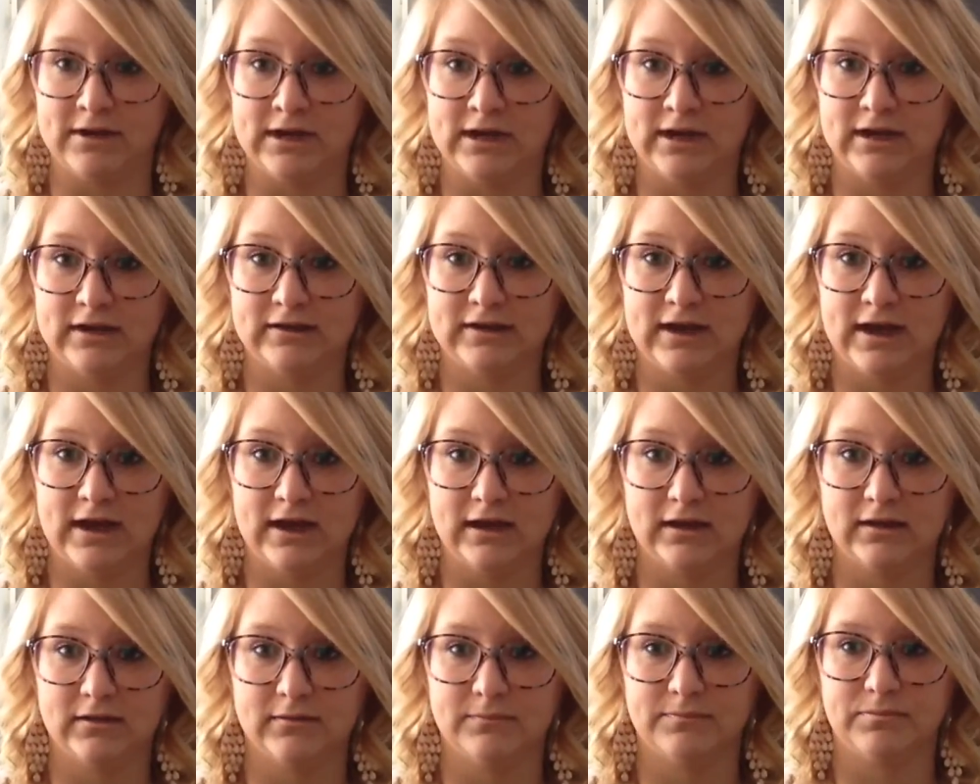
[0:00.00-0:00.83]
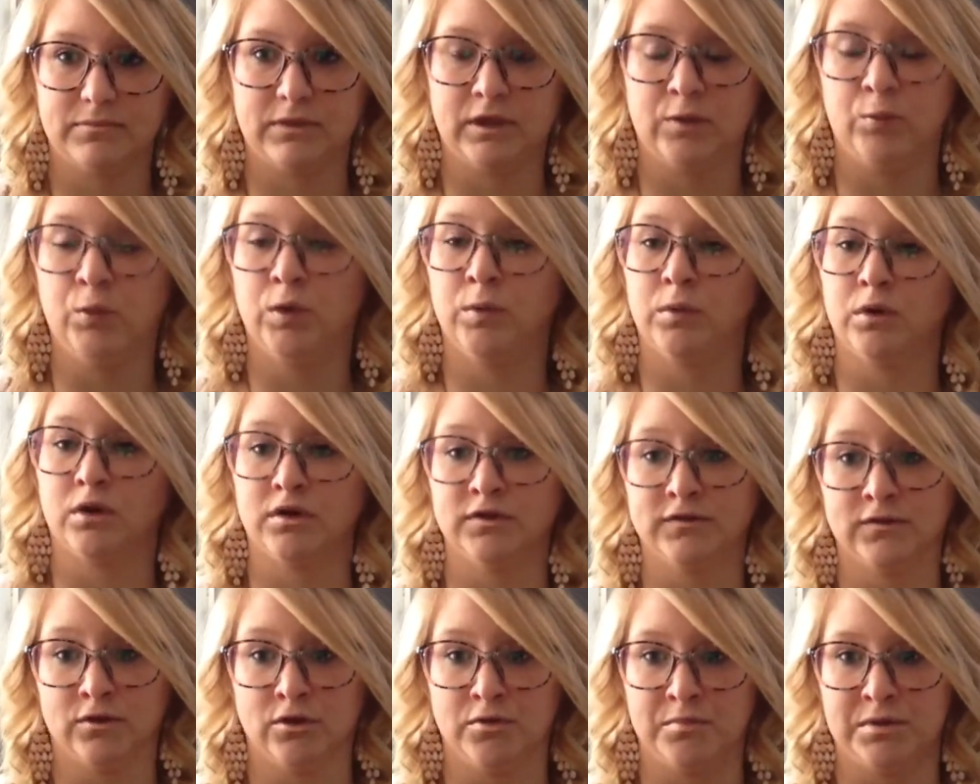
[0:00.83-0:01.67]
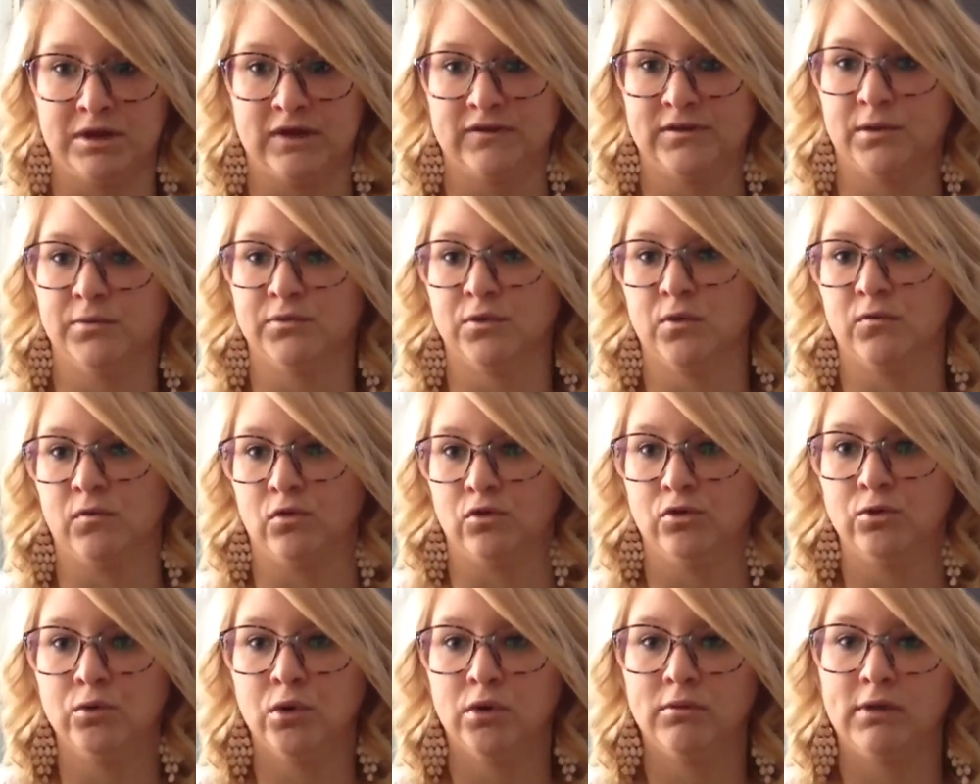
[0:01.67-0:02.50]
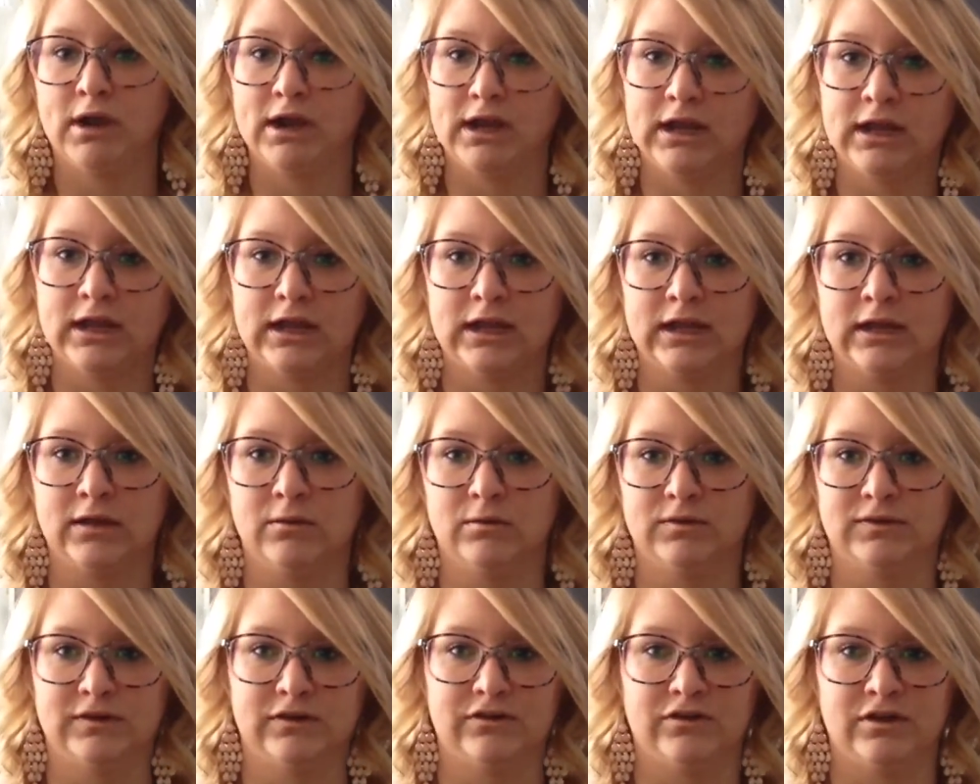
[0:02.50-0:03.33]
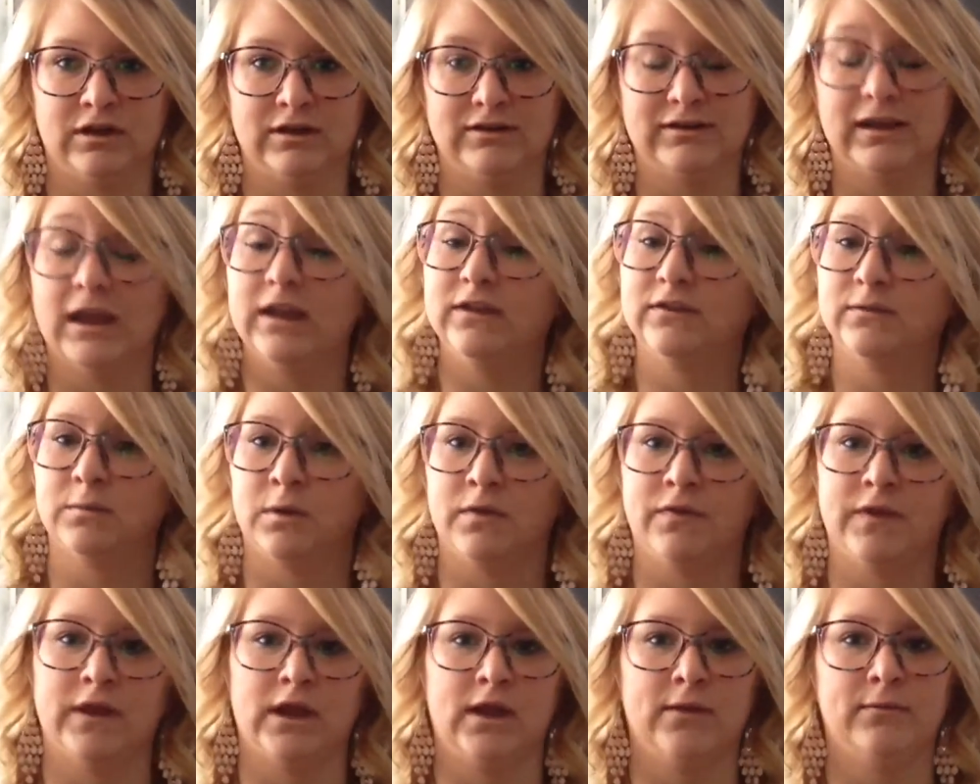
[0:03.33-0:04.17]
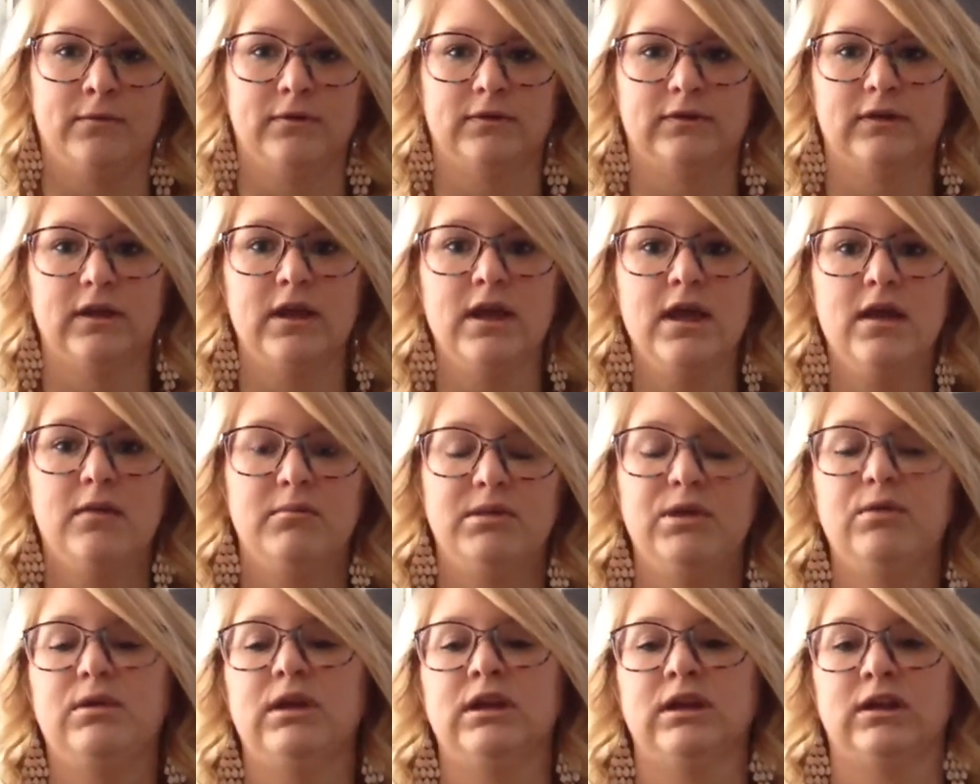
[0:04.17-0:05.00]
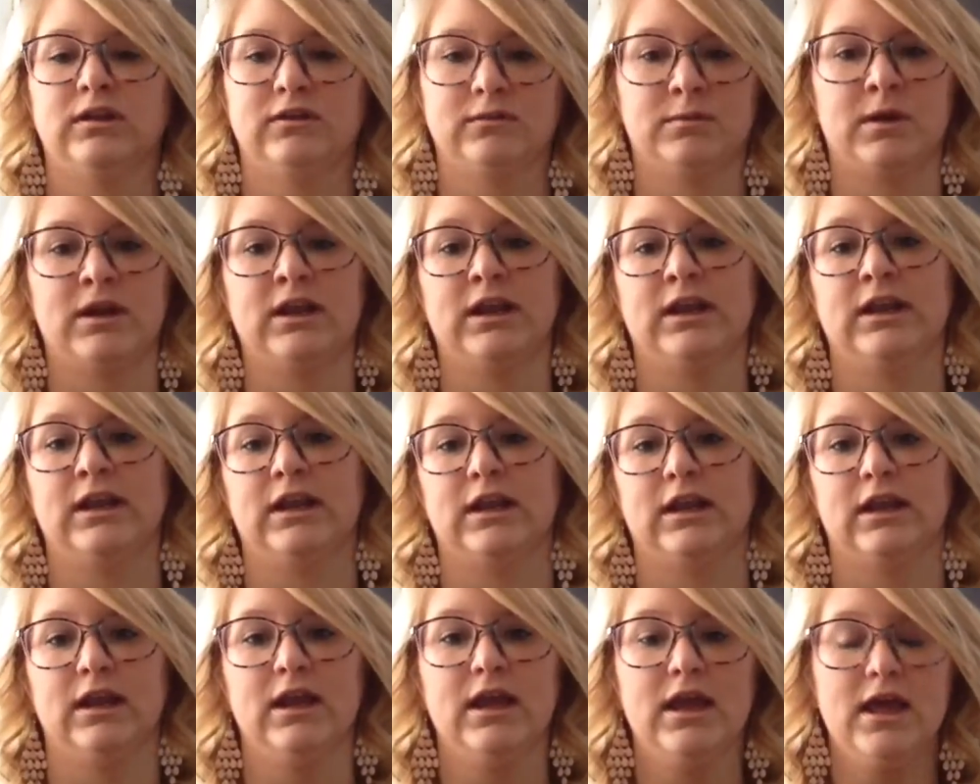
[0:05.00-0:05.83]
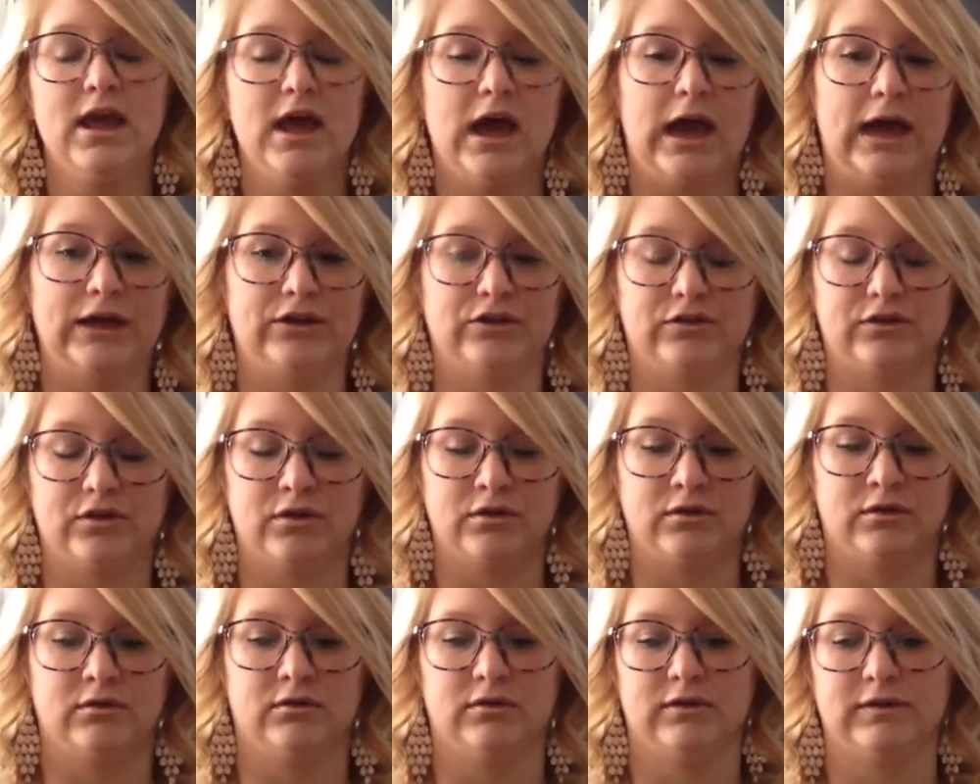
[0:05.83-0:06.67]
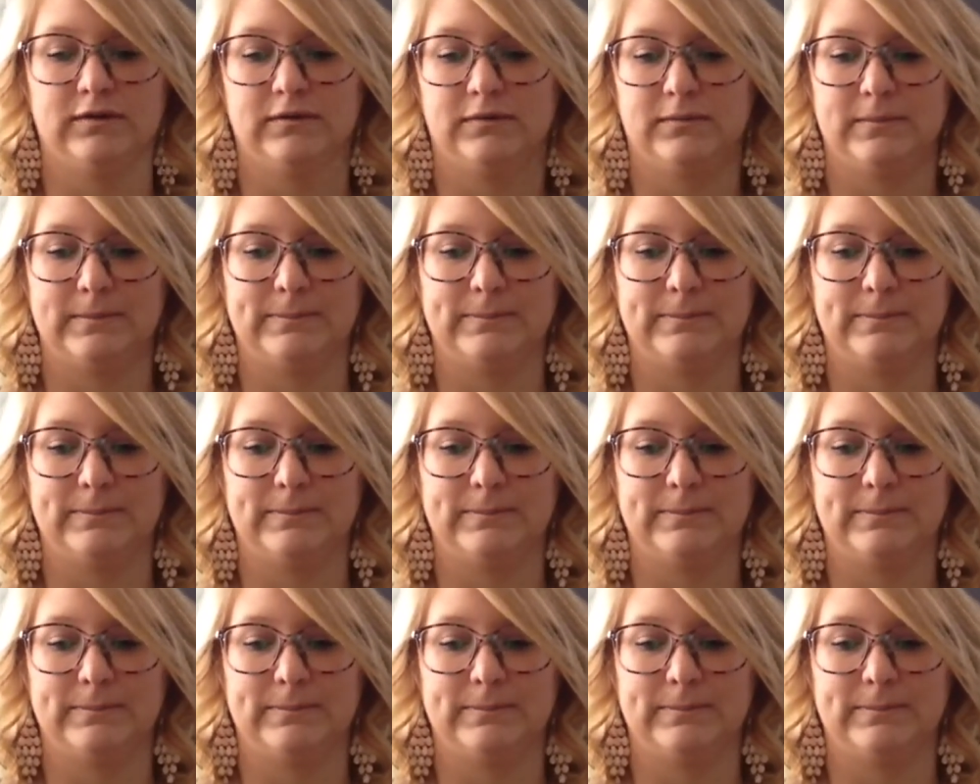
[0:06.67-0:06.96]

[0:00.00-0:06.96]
an attack, and we were concerned because I was overdue already, and it was such an intense one that I was puking and sweating, and I couldn't